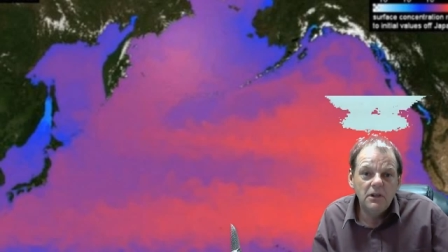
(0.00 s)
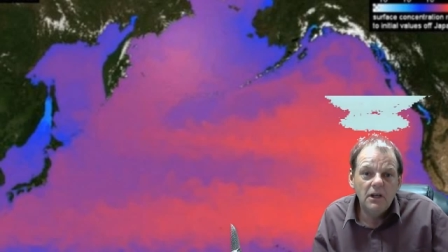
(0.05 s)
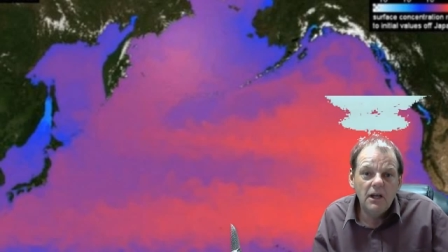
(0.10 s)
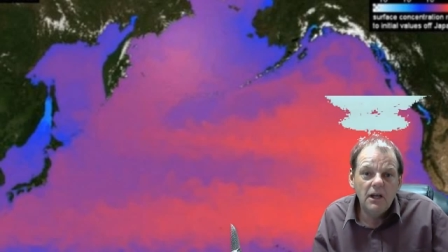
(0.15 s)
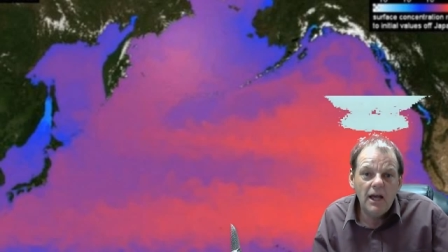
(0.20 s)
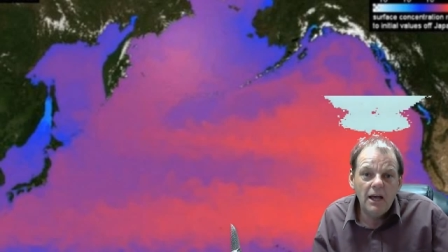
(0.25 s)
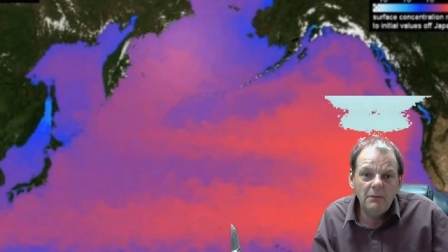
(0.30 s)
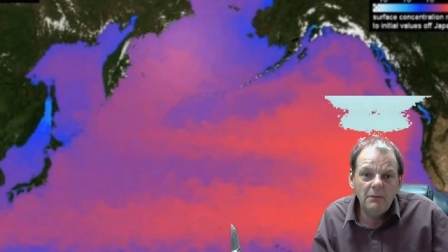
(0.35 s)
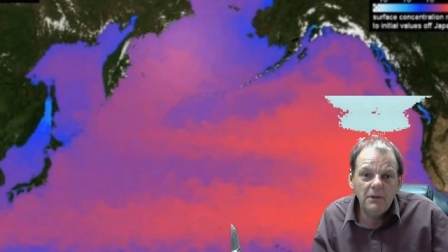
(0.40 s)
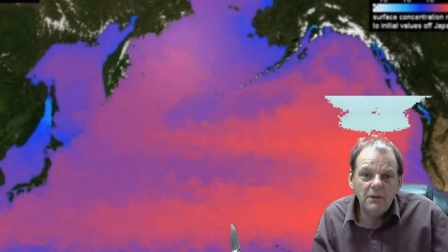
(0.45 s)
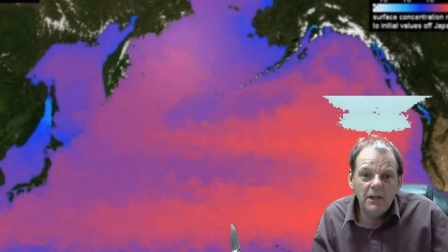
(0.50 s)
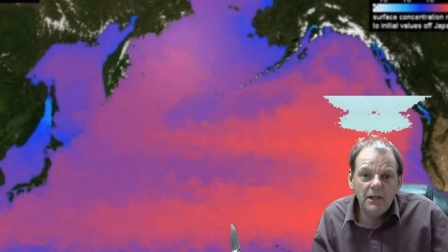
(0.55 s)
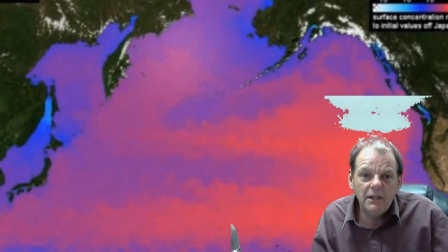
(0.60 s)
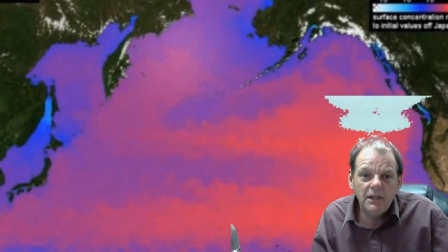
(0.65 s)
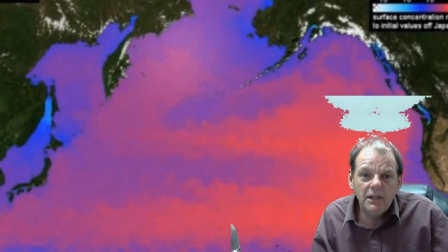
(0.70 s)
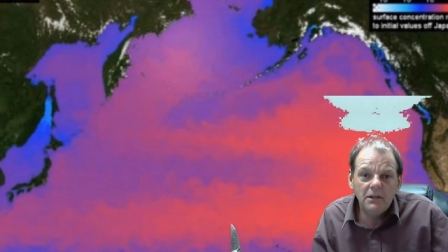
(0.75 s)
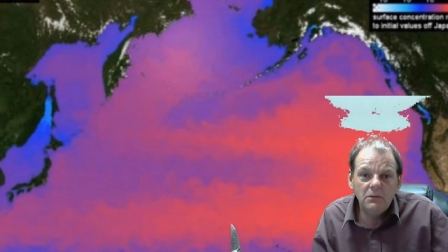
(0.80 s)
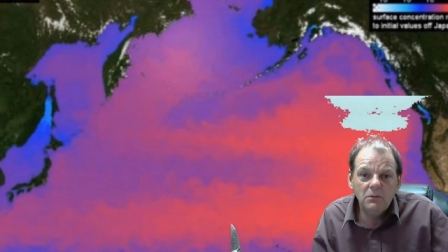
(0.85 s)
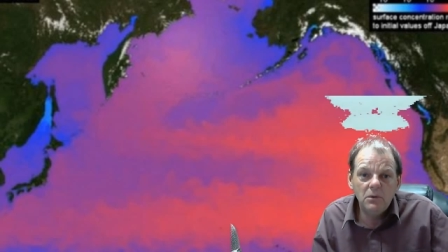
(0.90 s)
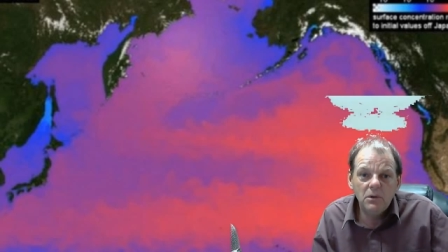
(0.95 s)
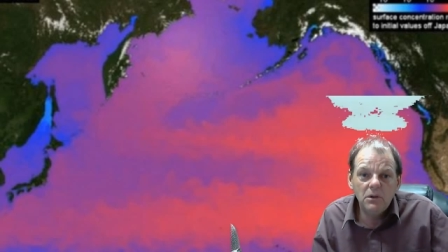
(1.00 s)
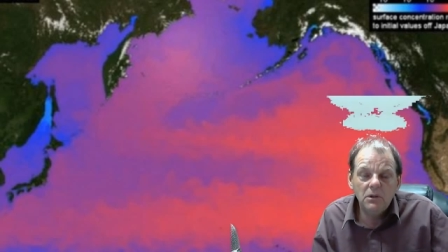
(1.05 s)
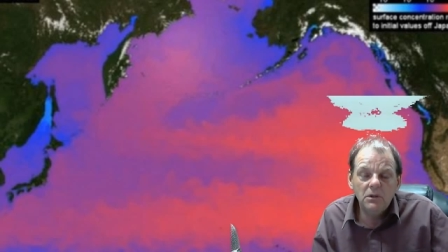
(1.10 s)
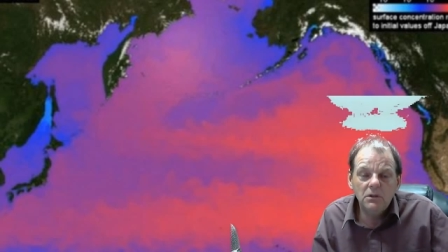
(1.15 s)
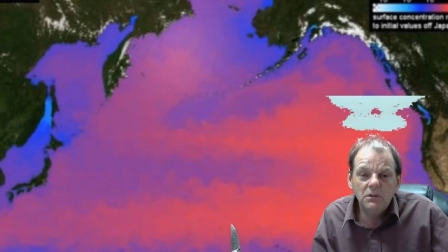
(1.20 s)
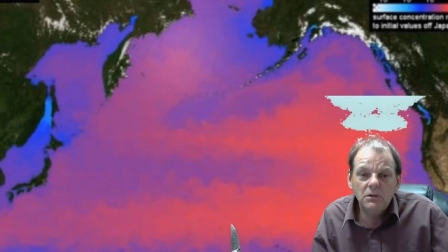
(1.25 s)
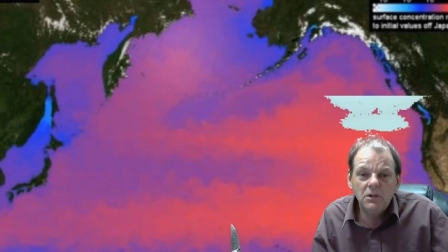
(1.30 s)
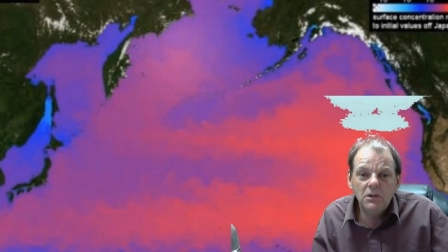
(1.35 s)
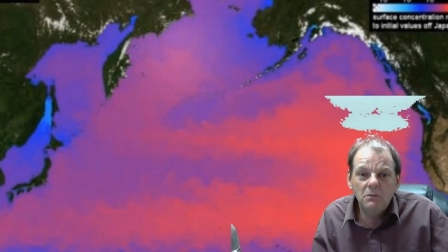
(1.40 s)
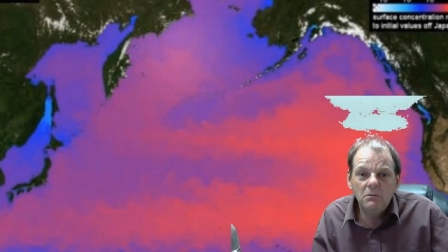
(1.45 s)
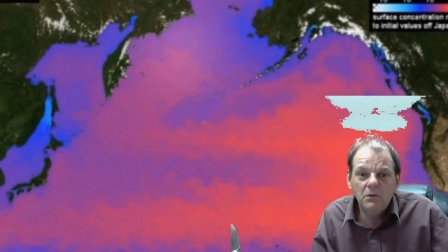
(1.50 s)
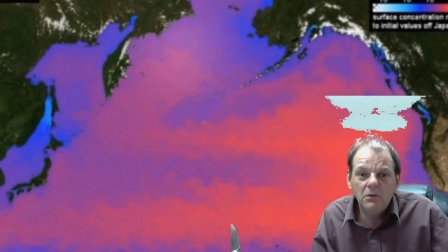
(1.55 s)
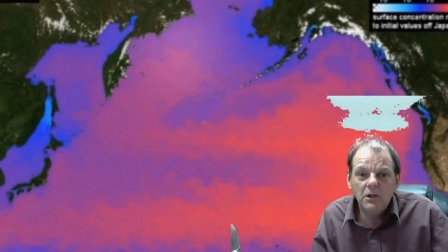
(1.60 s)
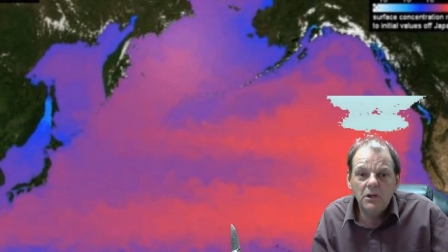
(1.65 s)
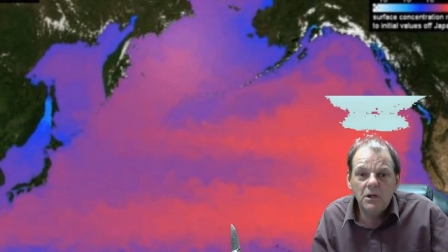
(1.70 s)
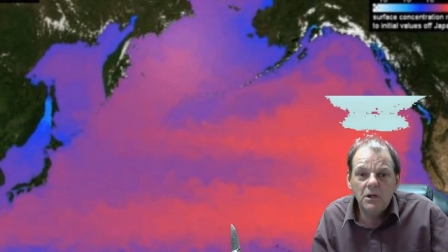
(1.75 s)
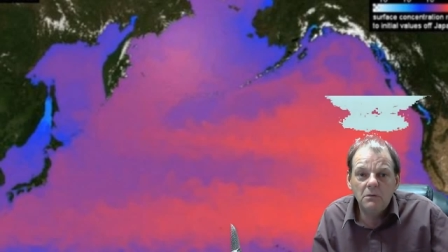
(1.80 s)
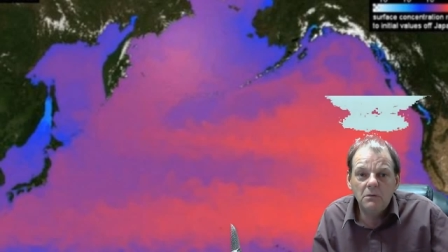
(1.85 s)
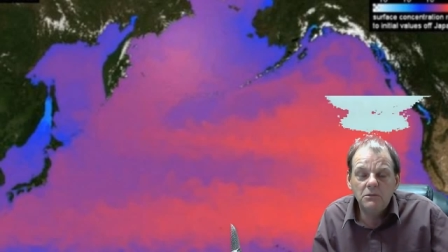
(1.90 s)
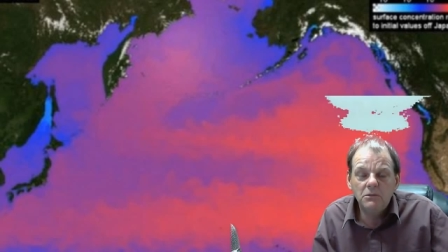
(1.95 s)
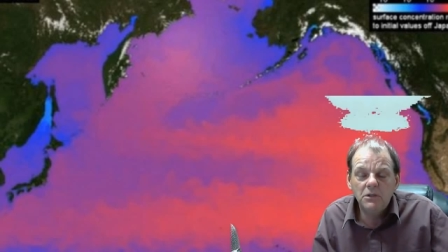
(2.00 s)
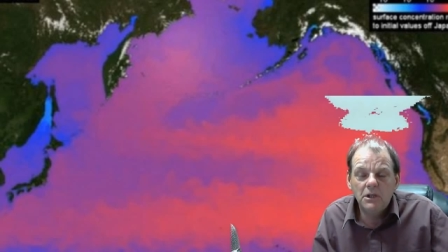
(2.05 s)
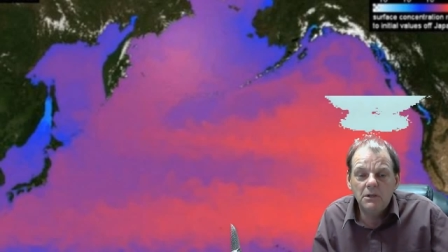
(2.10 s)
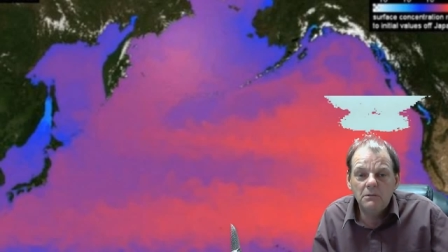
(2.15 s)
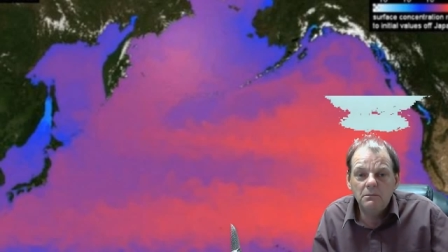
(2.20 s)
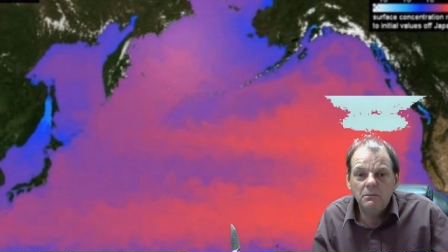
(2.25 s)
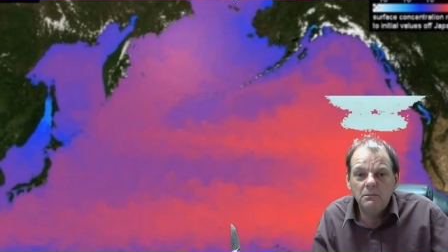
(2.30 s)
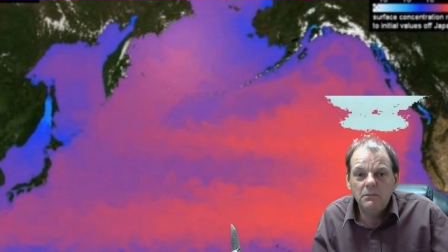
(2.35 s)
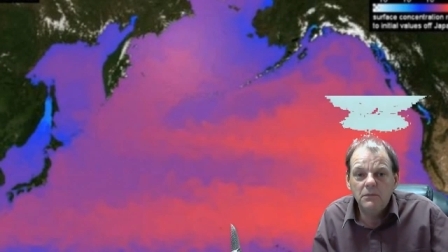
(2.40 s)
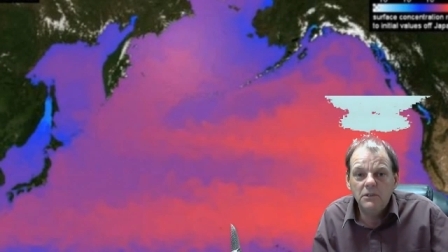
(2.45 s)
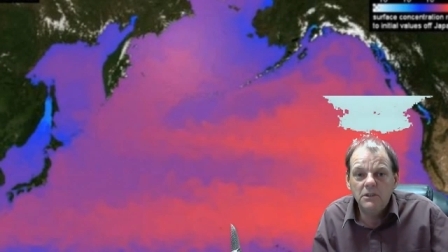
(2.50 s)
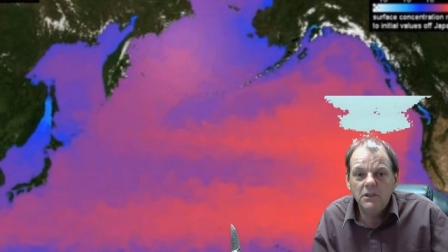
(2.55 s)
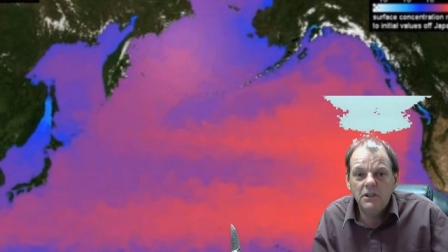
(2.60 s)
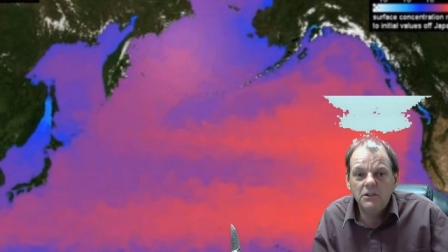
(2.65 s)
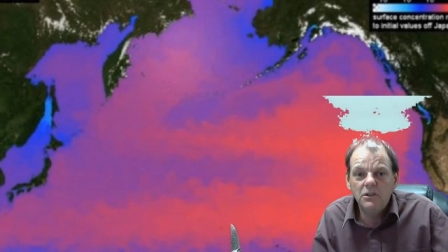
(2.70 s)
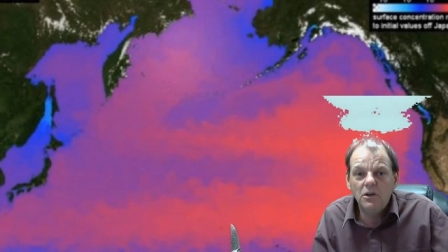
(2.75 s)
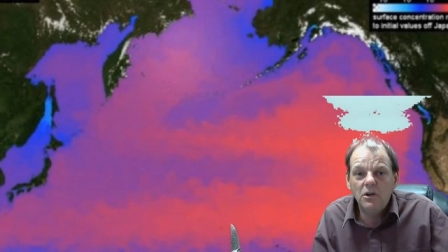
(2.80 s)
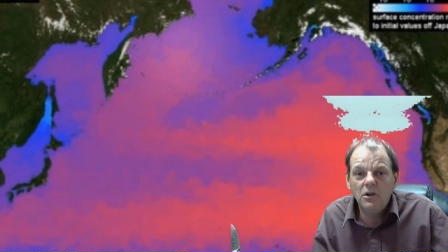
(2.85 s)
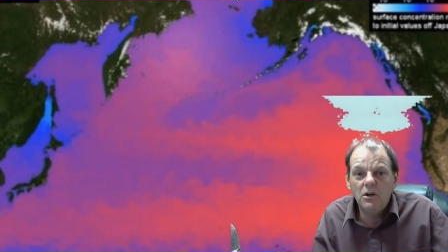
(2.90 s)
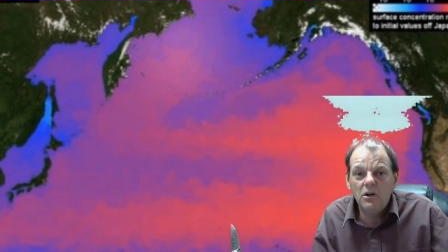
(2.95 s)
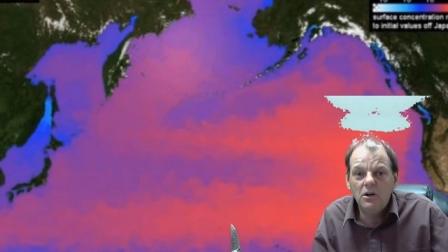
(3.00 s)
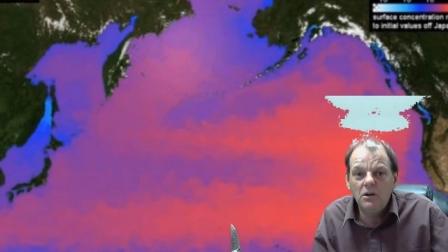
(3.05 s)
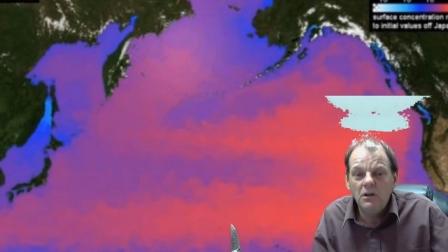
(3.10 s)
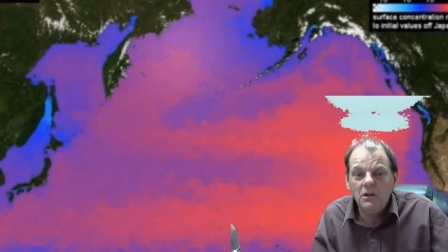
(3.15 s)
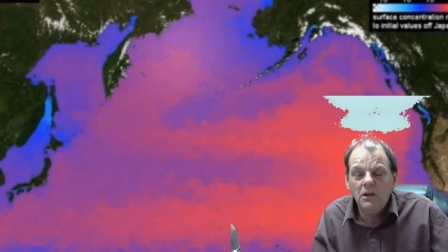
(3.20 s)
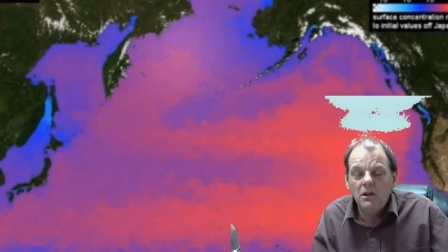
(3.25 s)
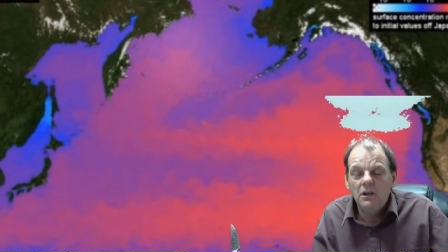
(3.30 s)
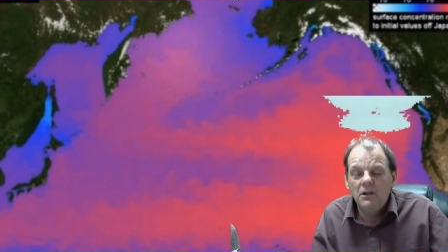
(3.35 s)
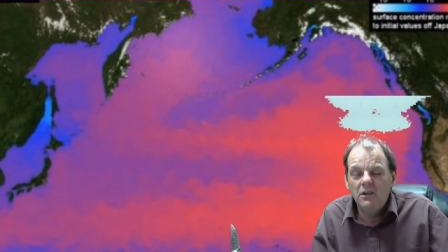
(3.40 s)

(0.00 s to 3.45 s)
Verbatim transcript: a happy ending where somebody comes up and says, oh,